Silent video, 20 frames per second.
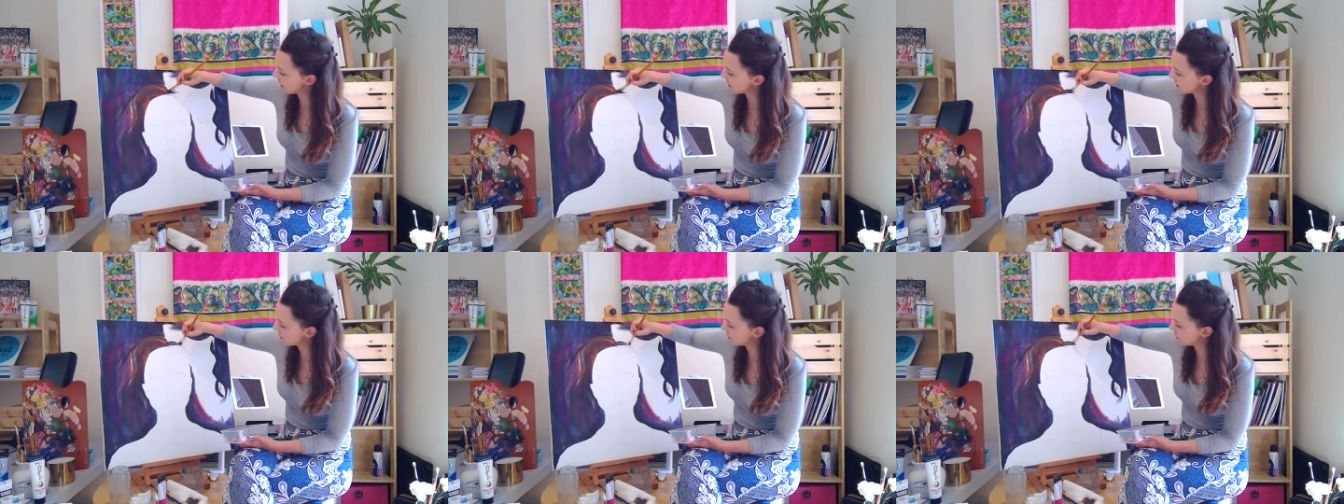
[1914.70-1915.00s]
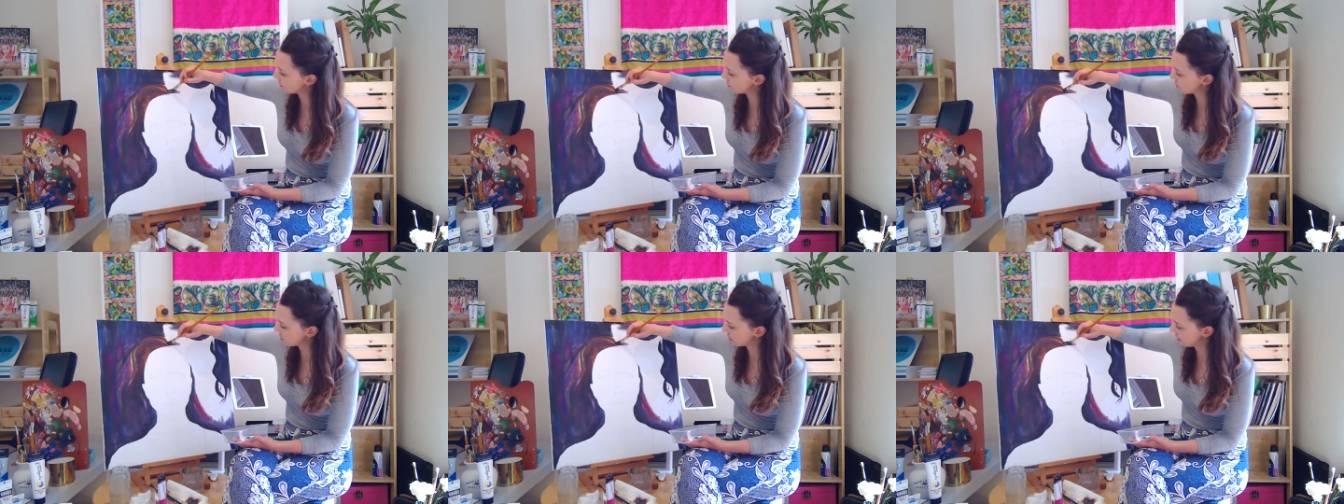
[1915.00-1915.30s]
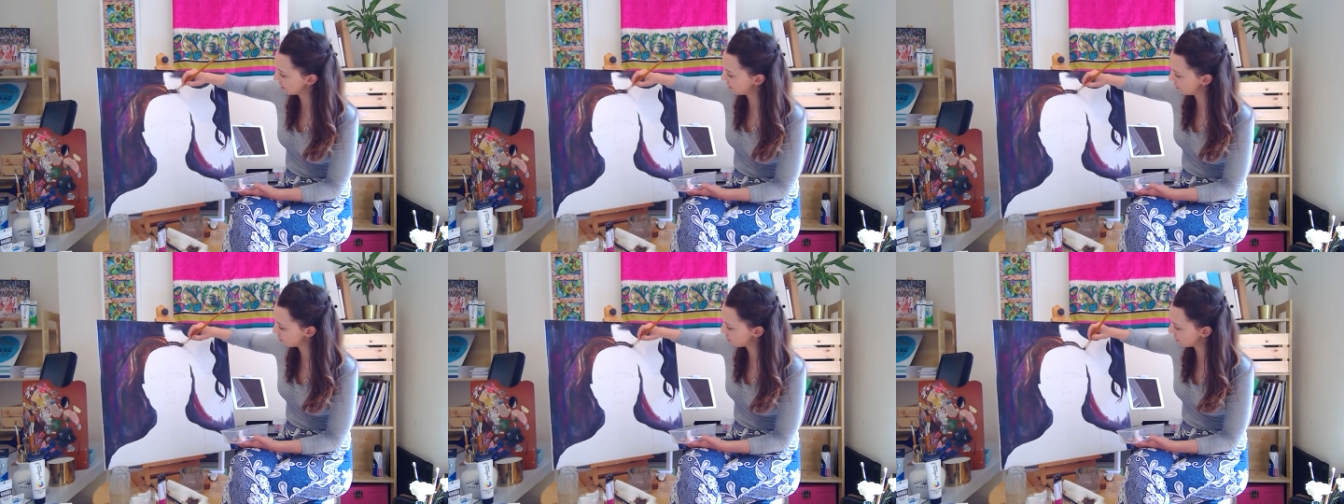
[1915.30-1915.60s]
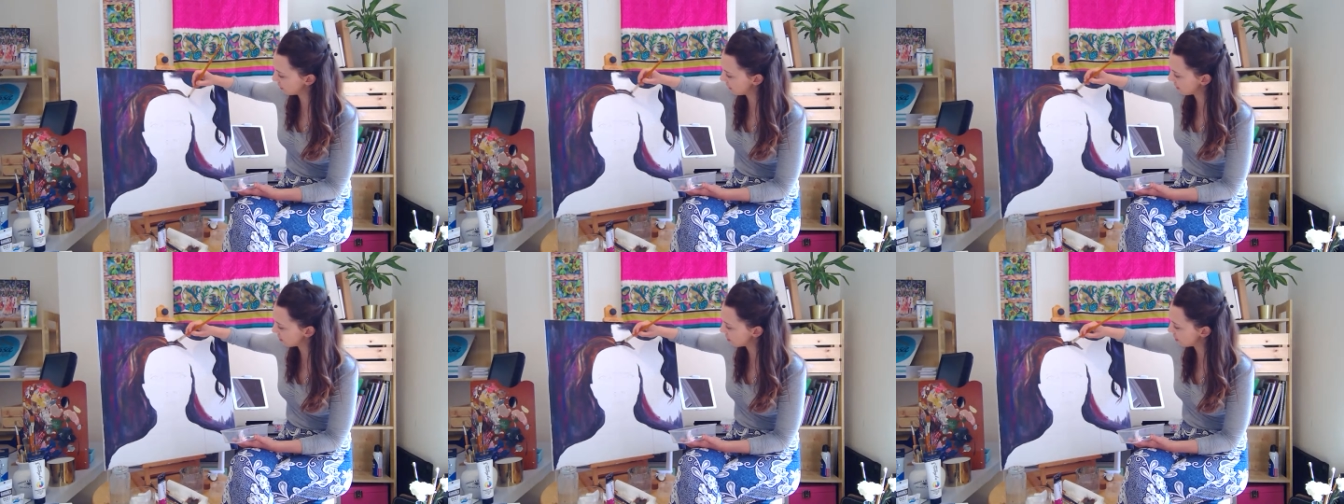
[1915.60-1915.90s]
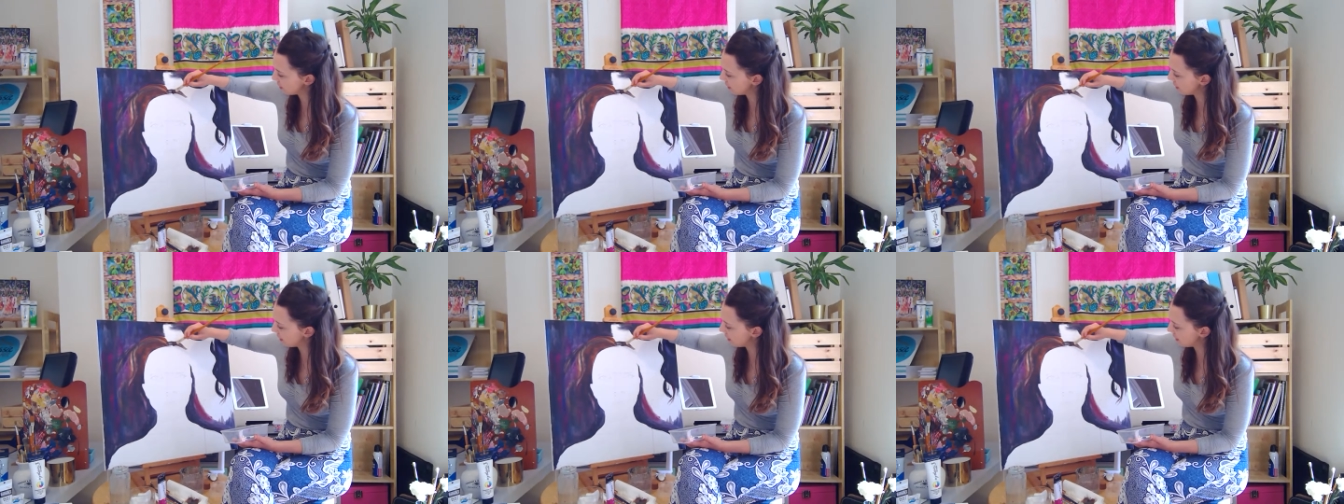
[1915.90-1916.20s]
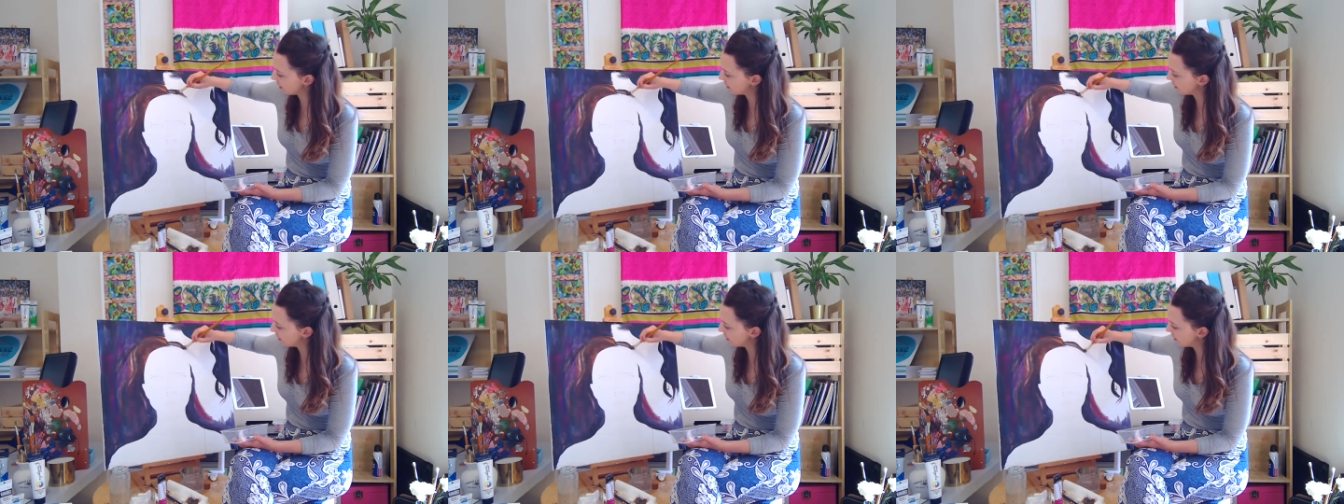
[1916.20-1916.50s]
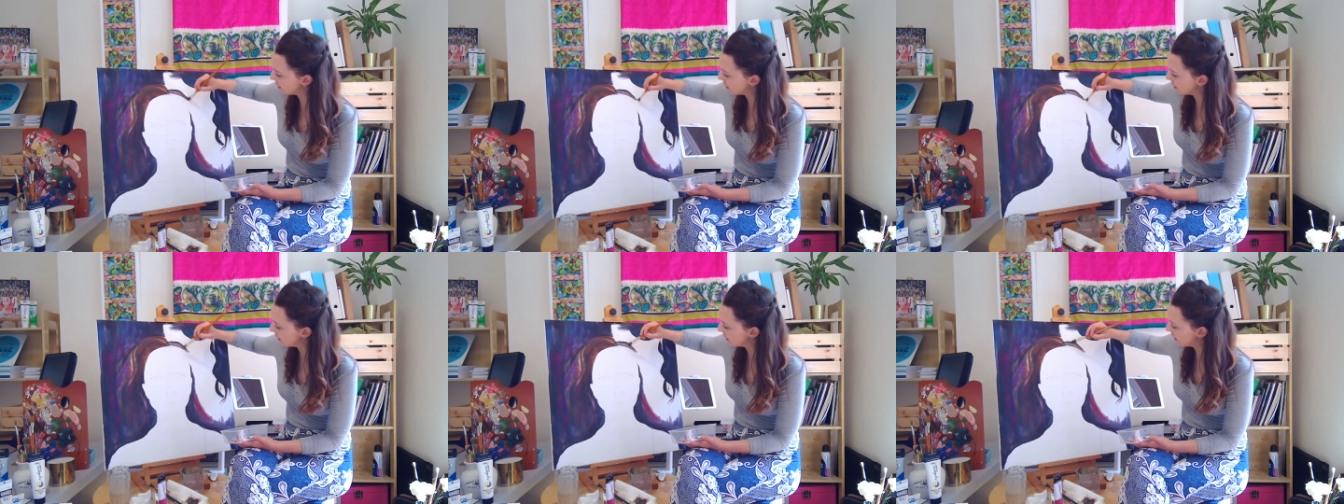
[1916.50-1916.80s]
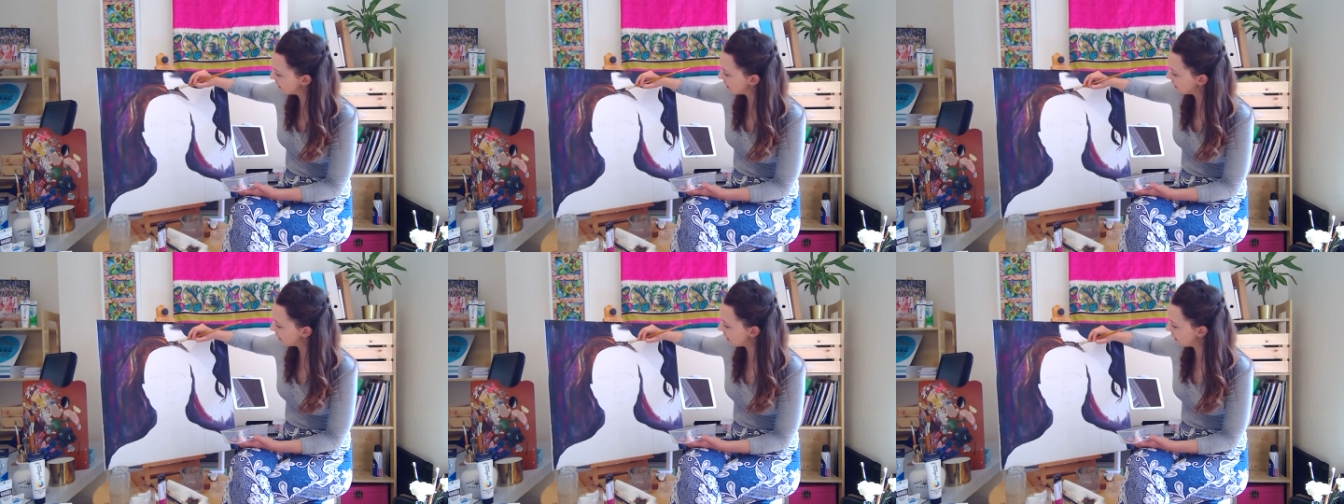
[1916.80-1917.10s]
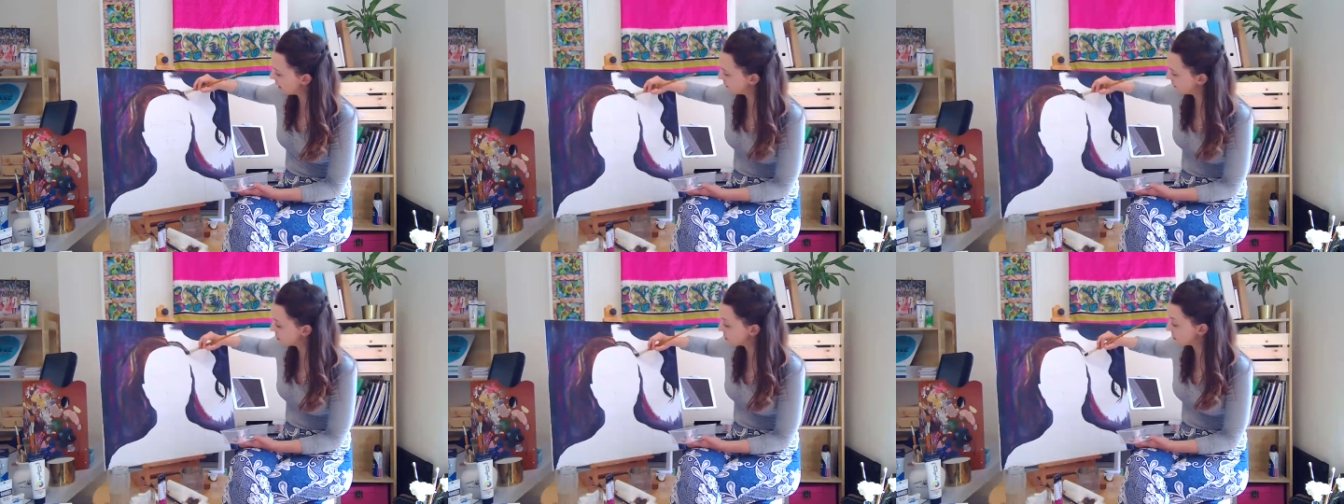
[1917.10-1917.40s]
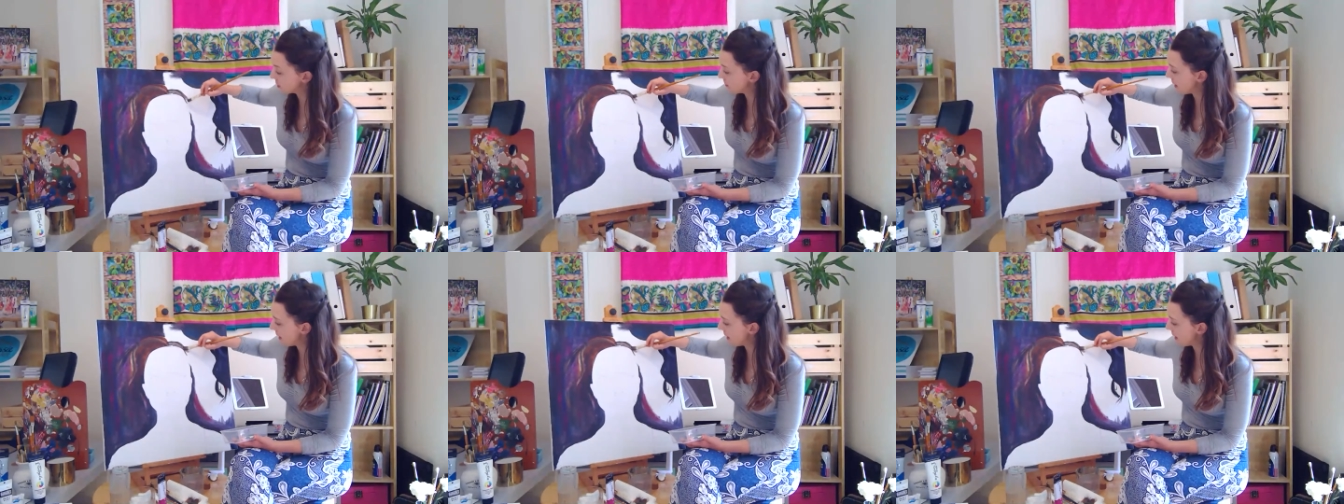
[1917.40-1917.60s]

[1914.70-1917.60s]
St. Paul's Cathedral last year, which